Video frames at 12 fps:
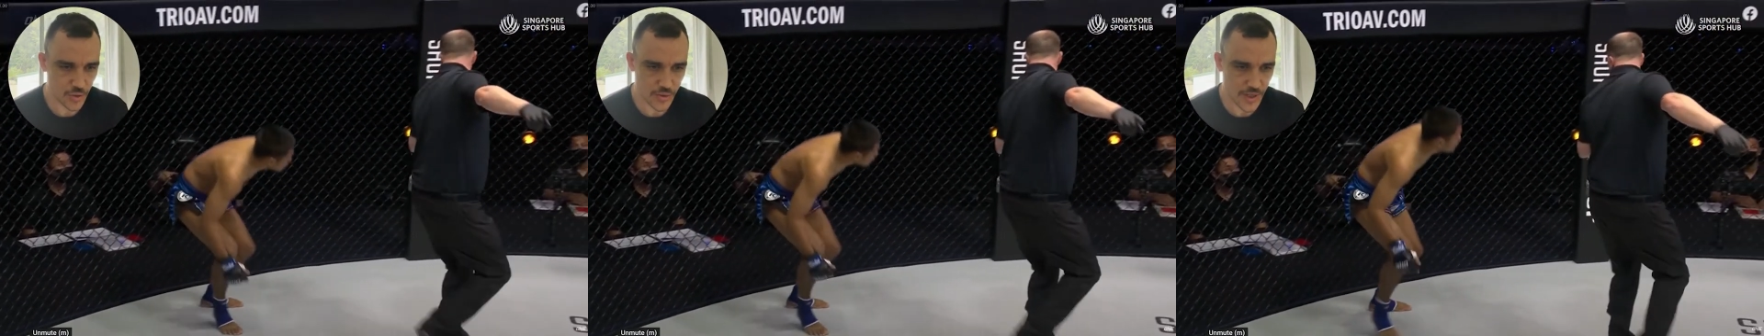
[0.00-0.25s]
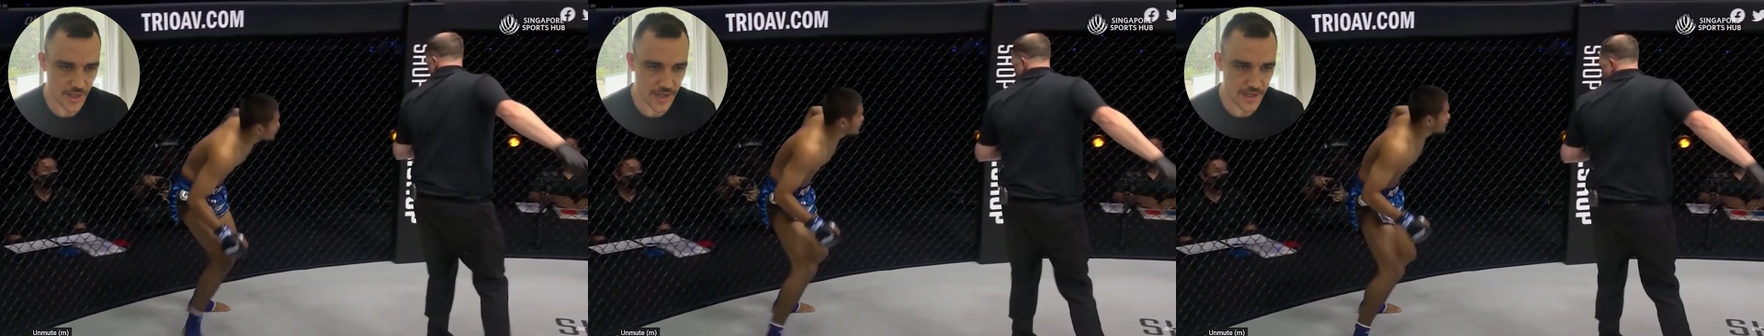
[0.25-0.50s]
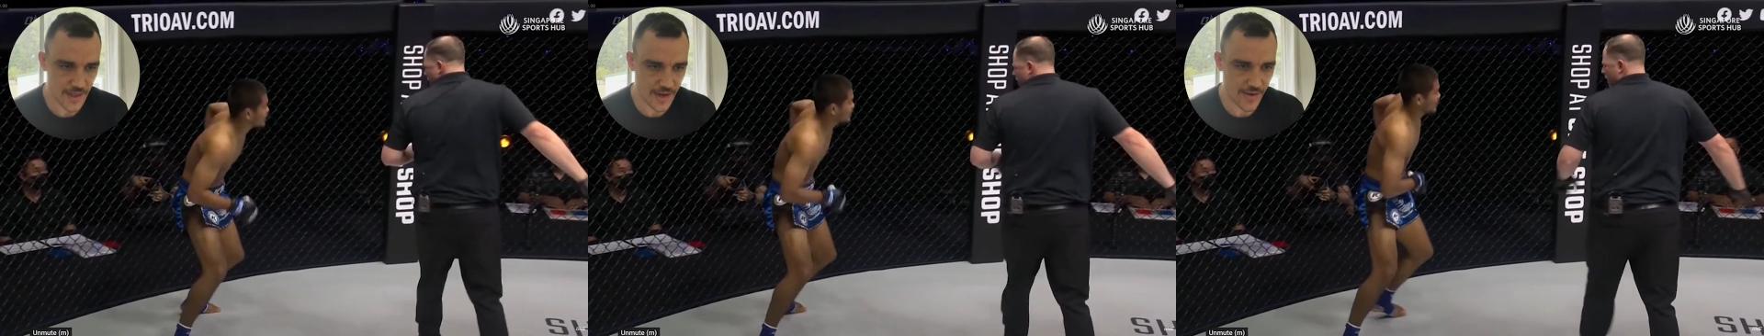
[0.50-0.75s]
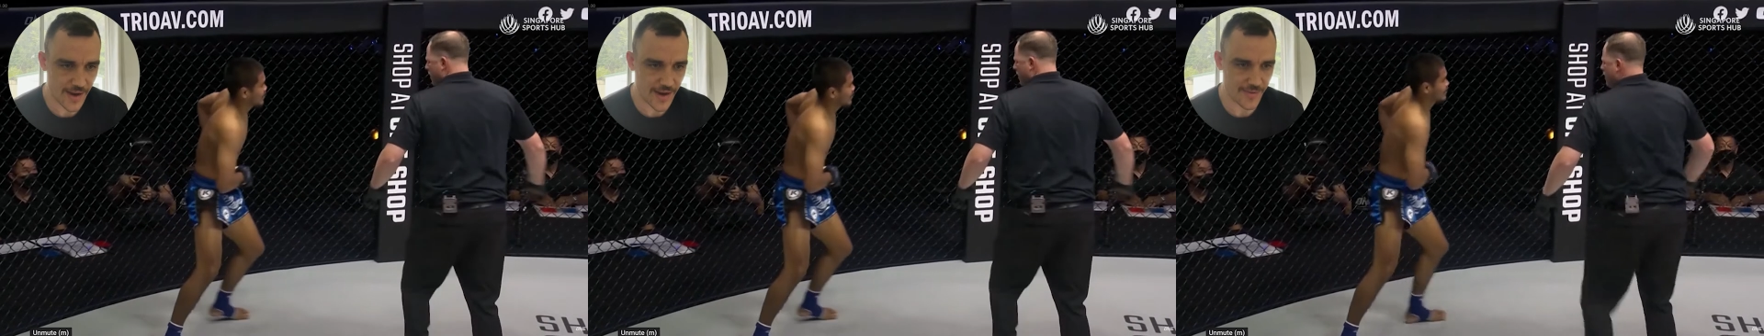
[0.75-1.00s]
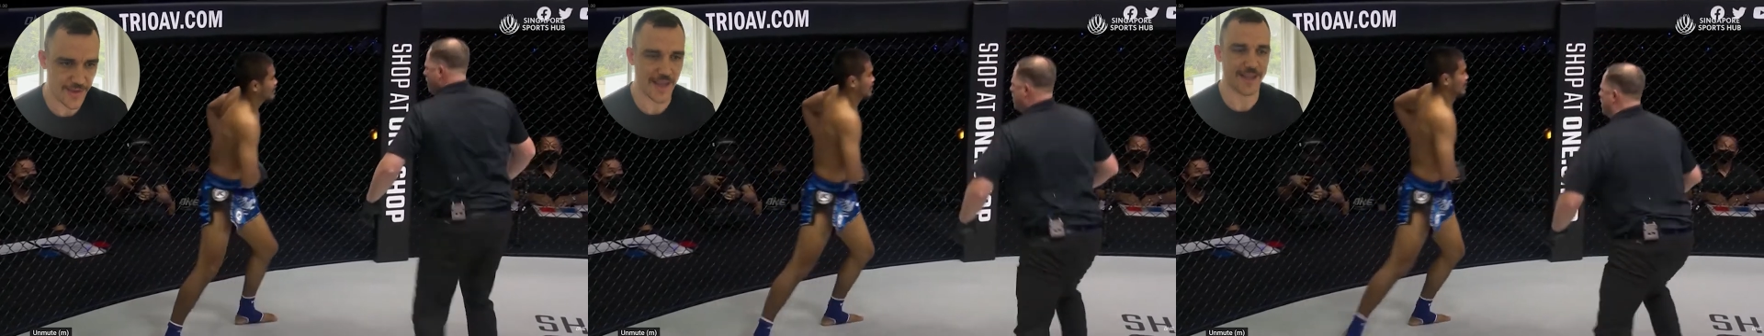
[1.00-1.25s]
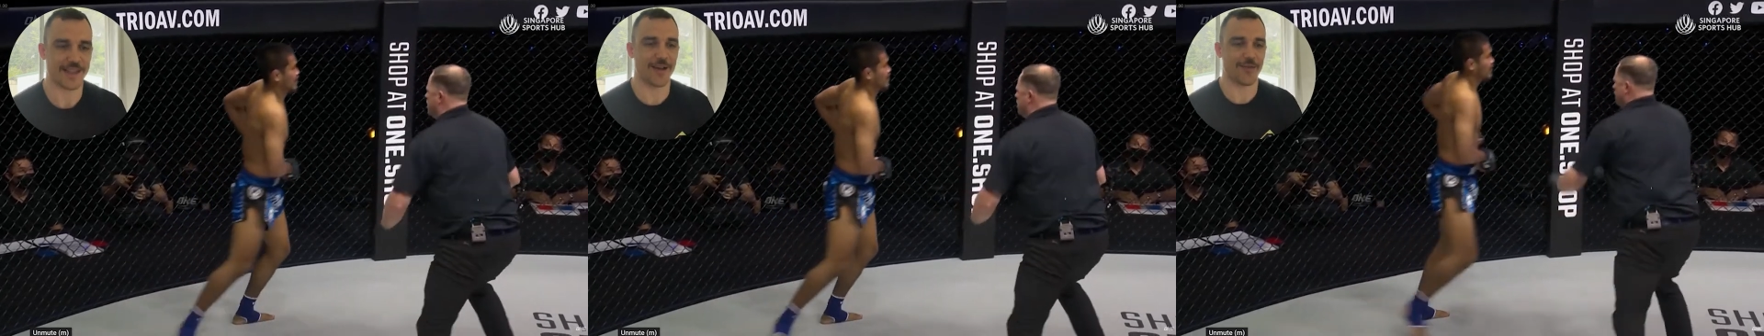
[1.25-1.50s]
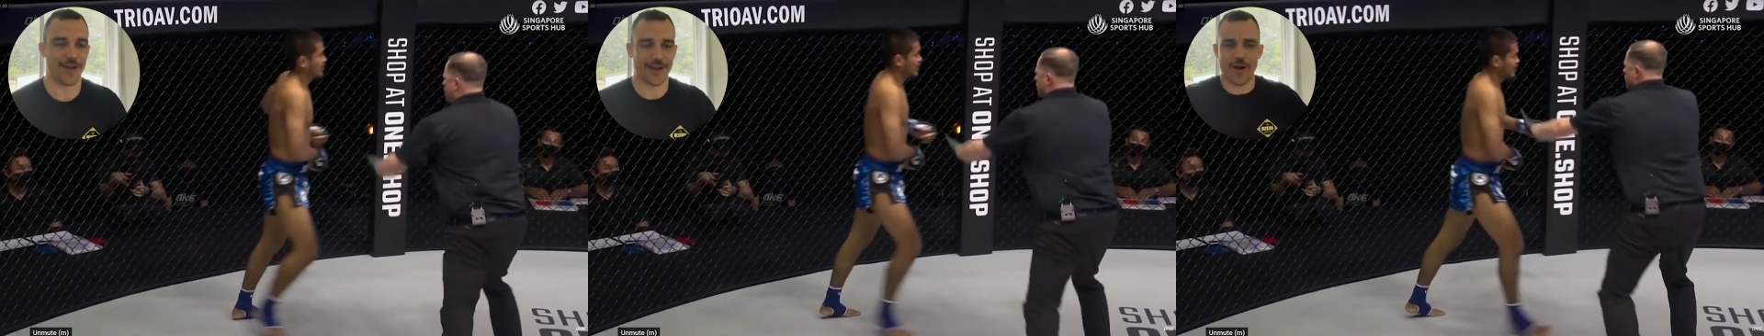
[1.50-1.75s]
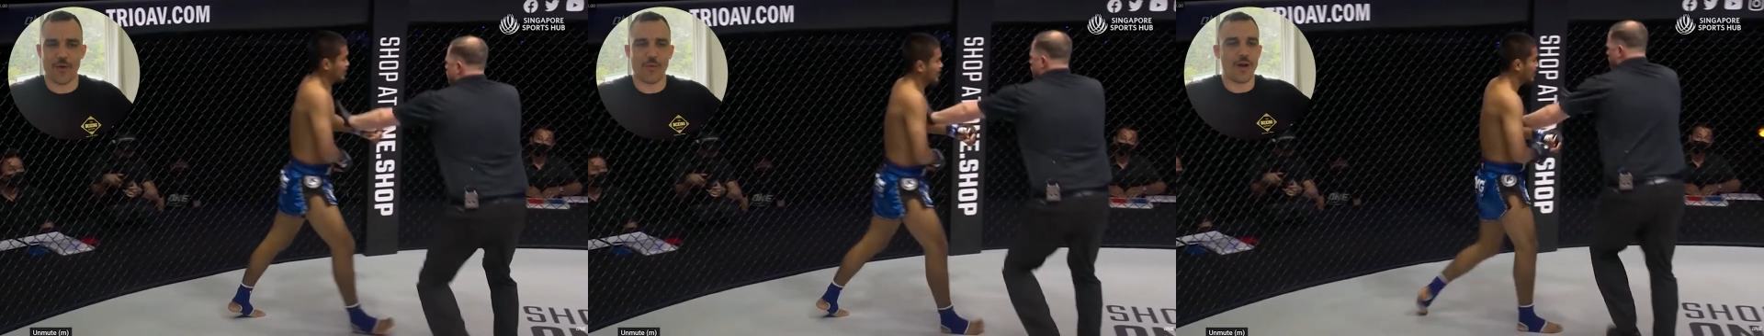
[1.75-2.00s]
too keen there, right? He gets up like,
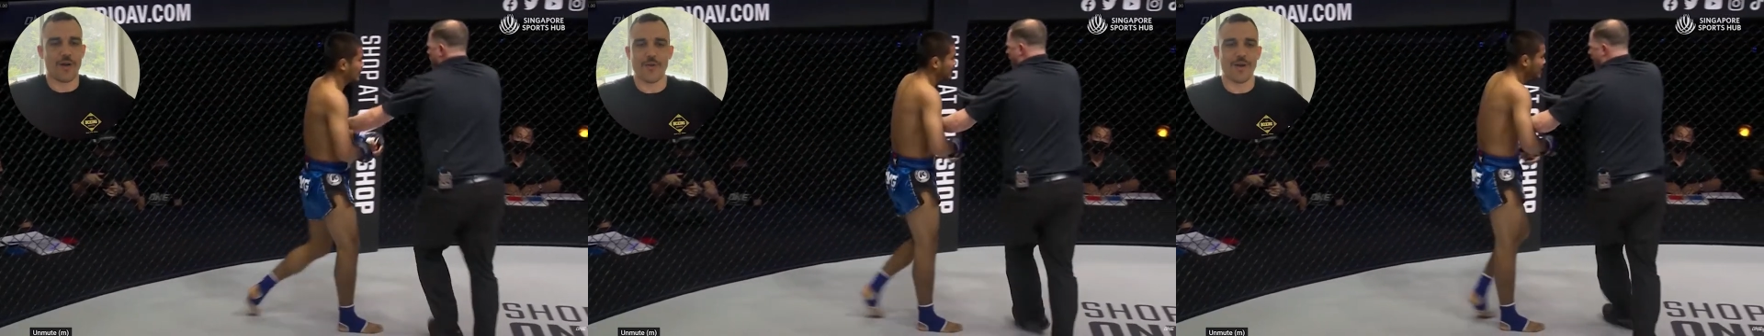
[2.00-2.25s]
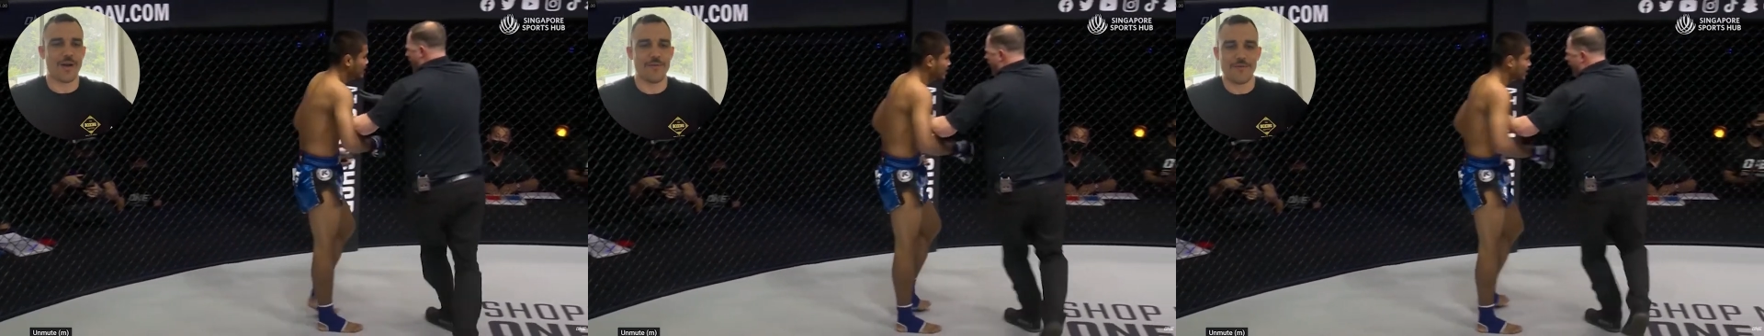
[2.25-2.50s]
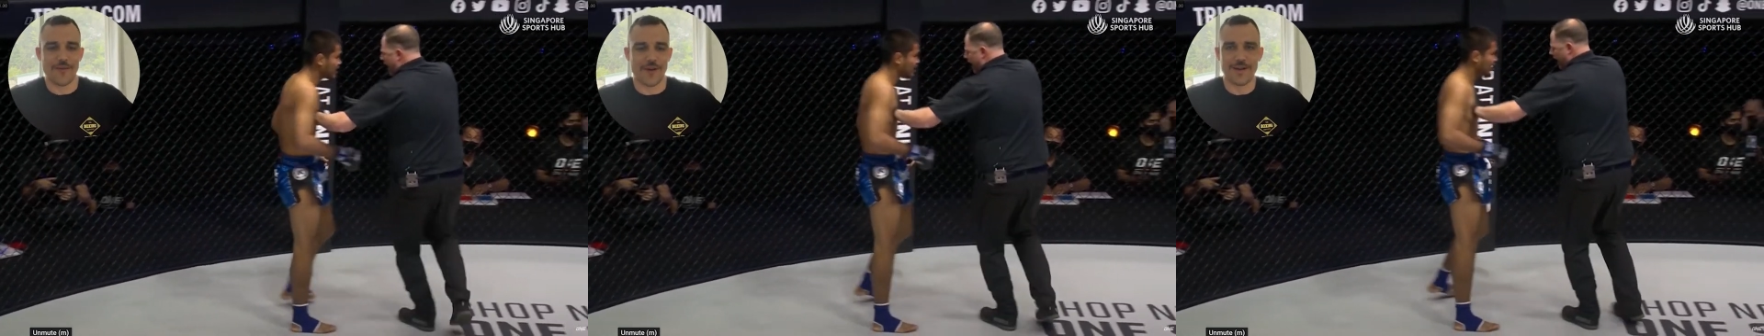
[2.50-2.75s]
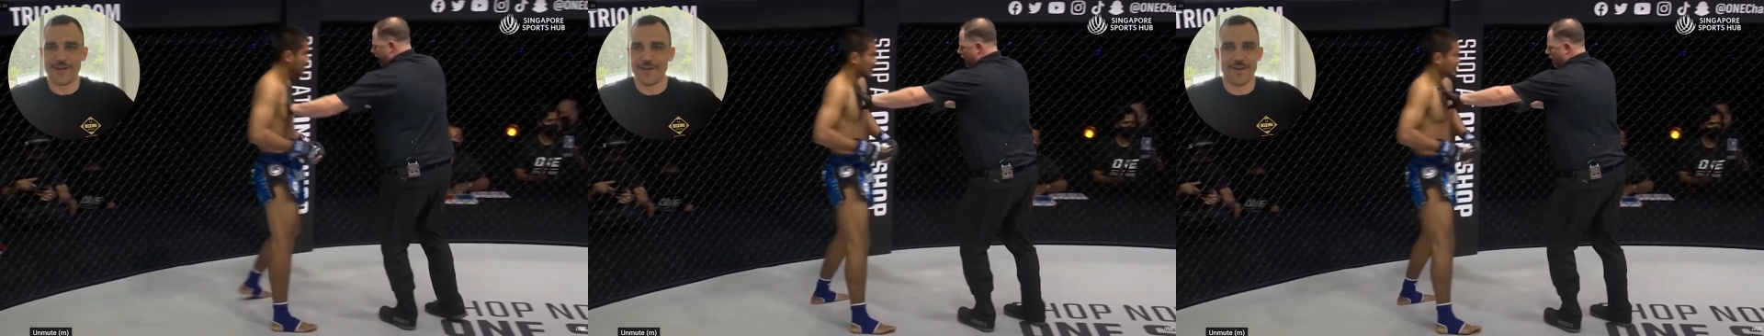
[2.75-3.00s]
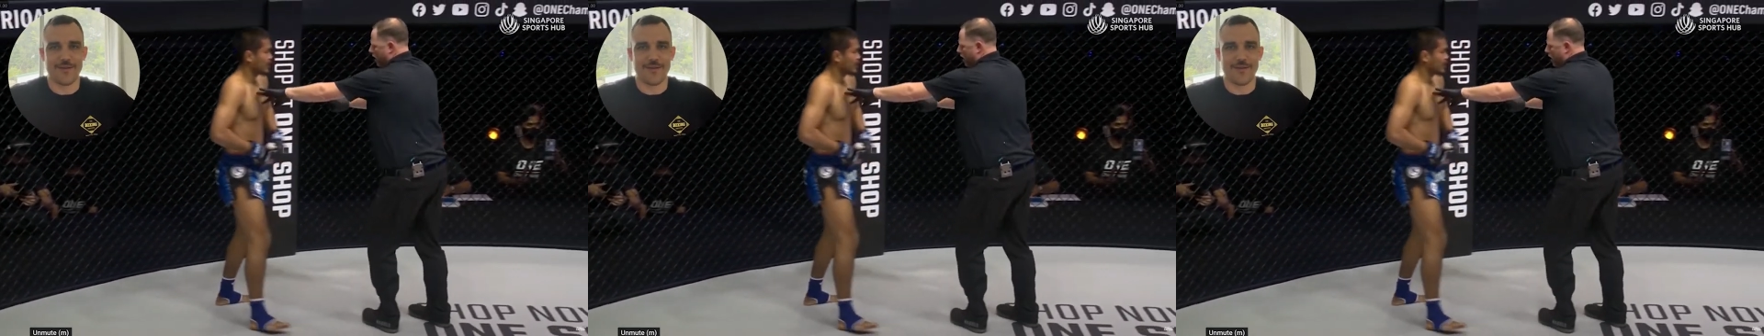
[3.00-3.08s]
oh, what? I'm fine.